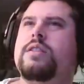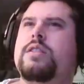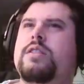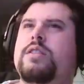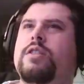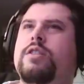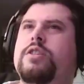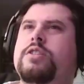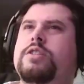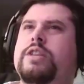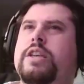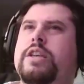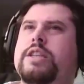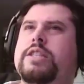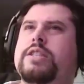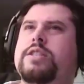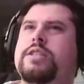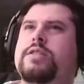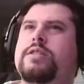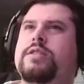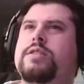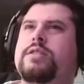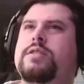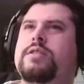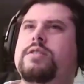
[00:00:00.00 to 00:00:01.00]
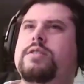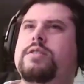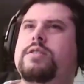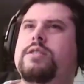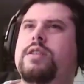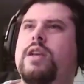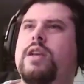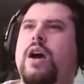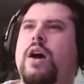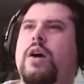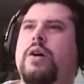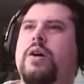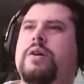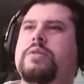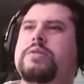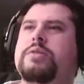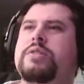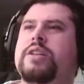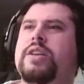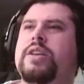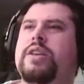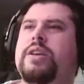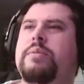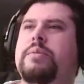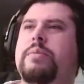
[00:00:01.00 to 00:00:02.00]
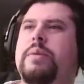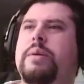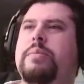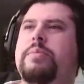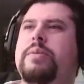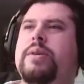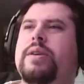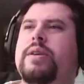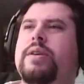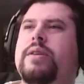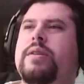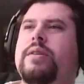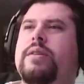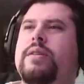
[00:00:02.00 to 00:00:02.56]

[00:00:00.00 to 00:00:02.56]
looks like it's... Oh, I was thinking it might be